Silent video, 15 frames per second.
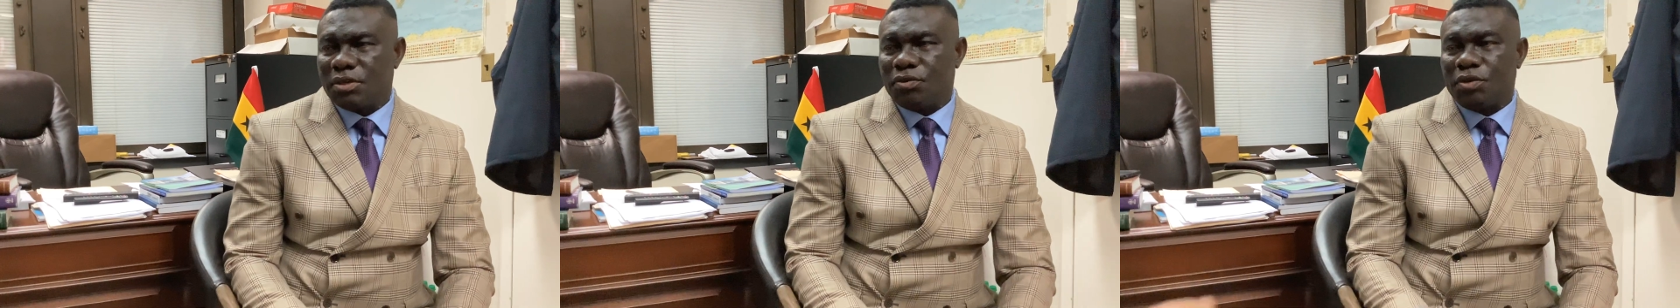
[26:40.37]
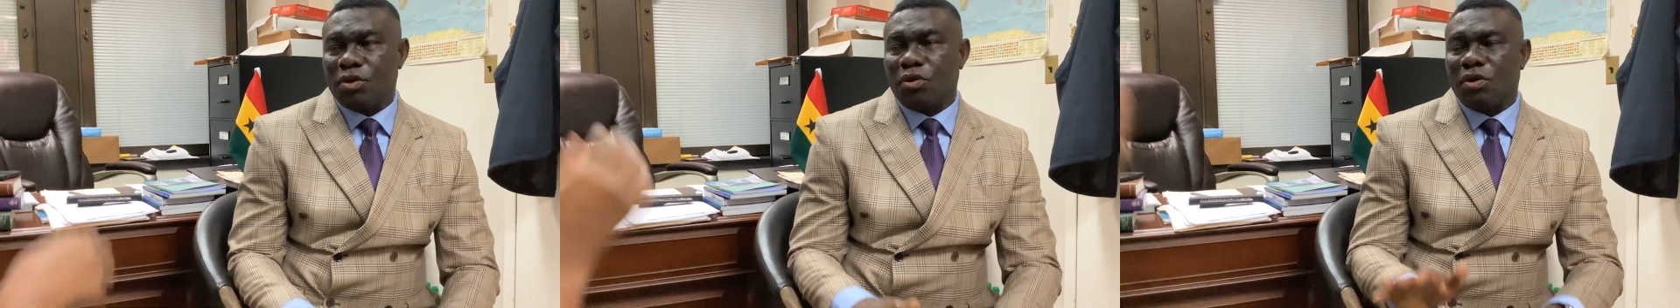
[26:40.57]

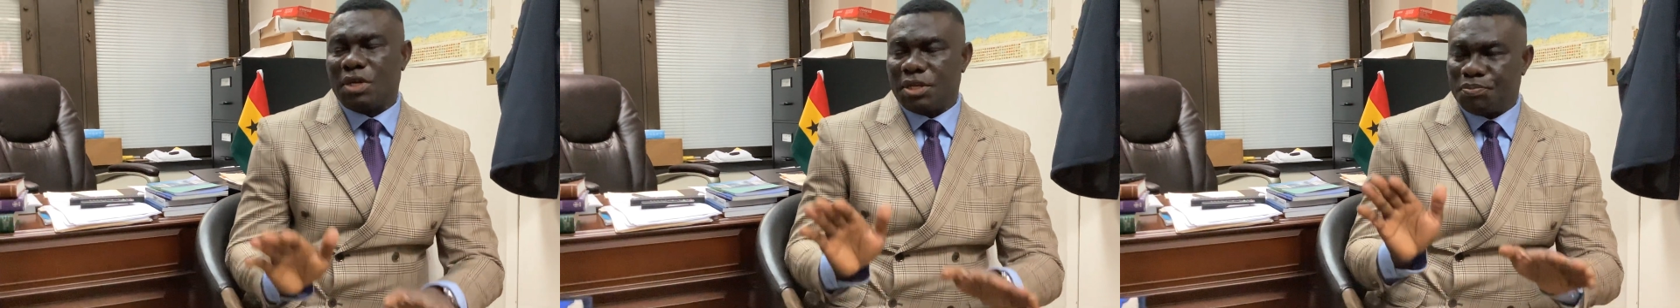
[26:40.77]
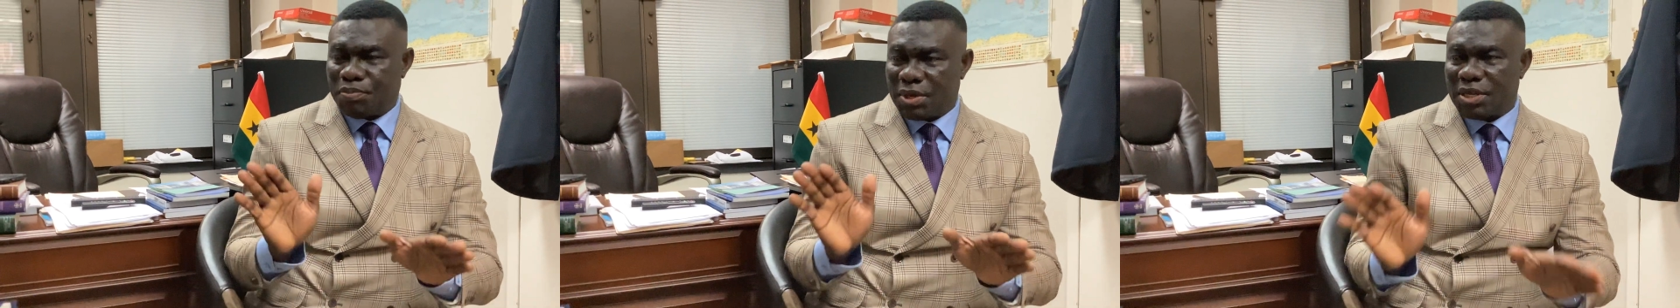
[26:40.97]
We
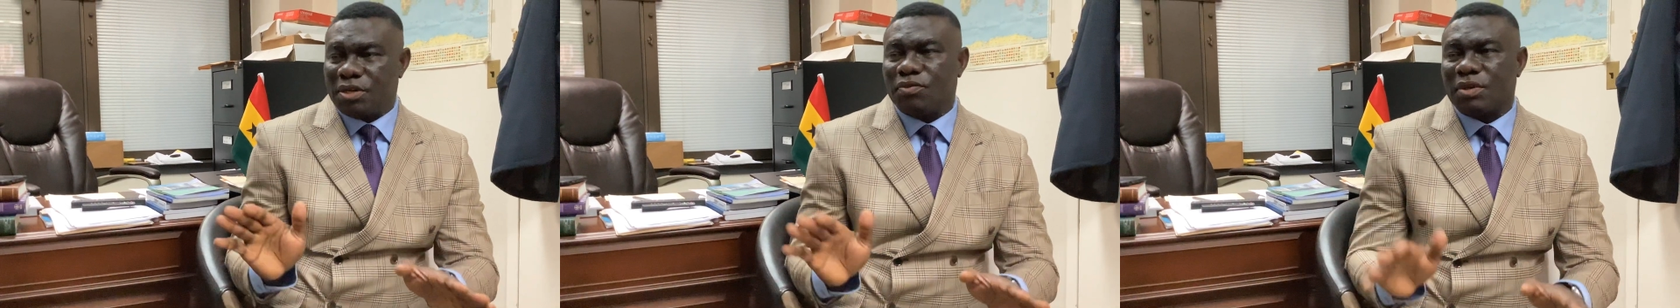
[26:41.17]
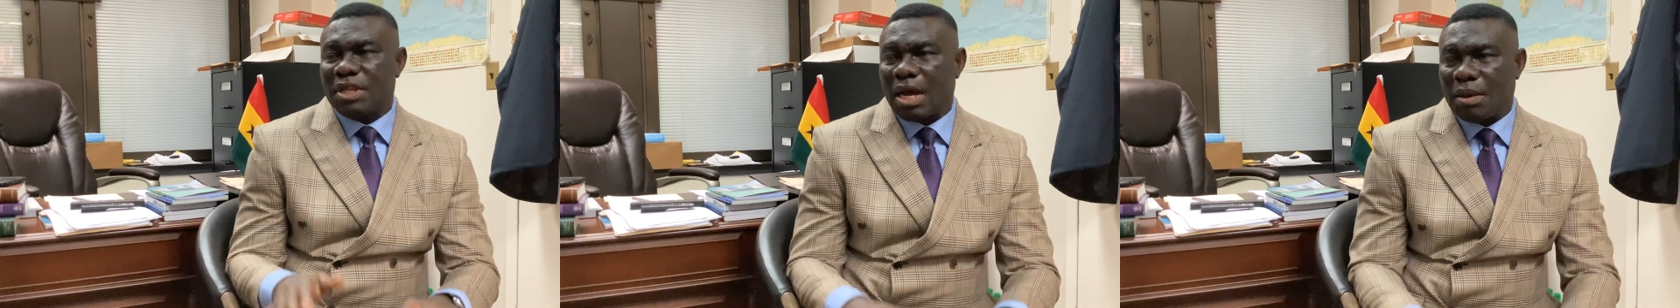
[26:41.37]
only
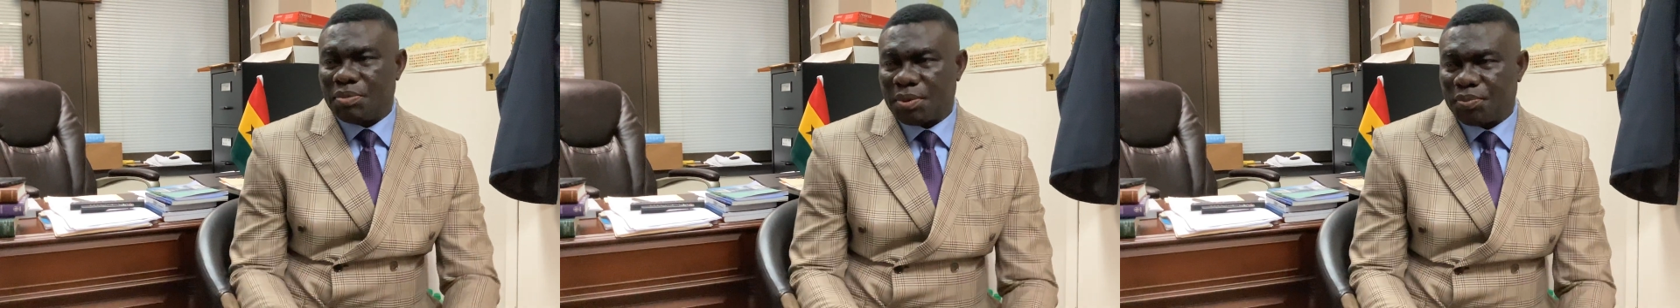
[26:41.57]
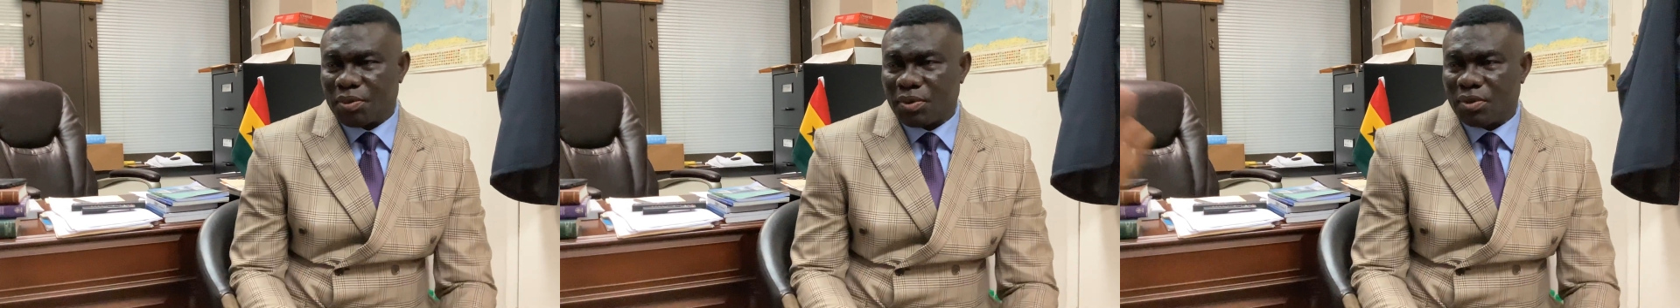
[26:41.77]
plead with our
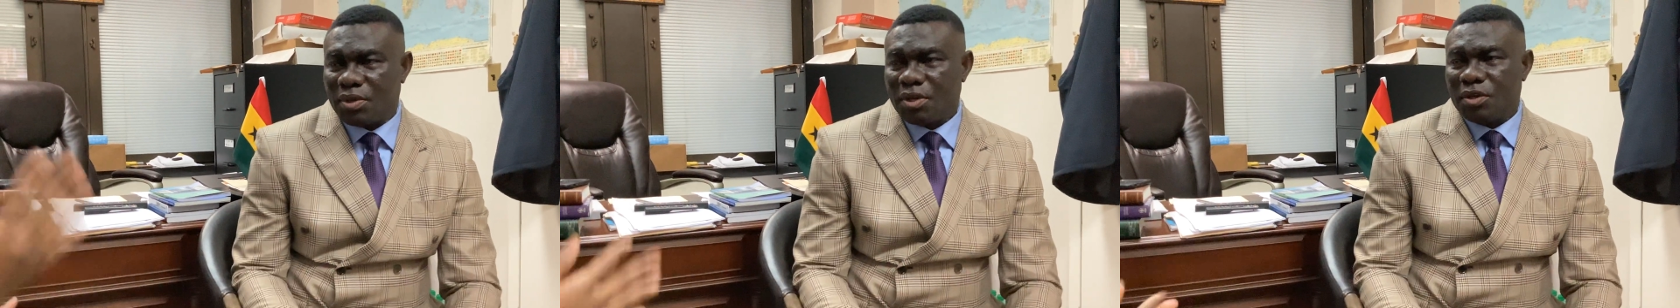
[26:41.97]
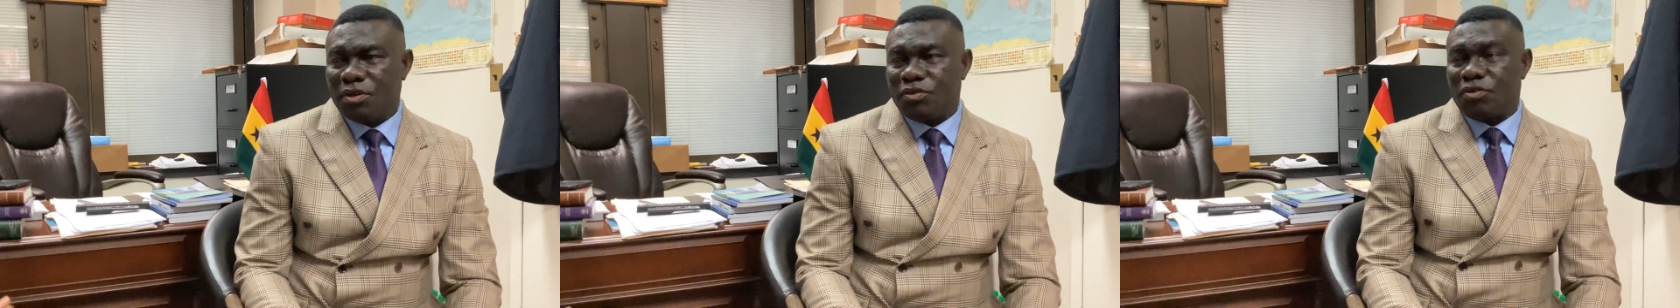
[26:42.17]
people
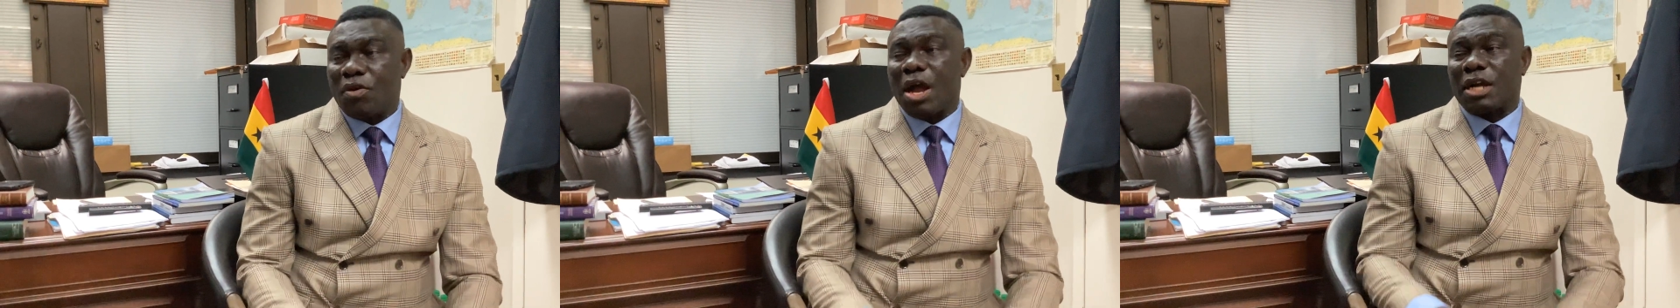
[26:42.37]
to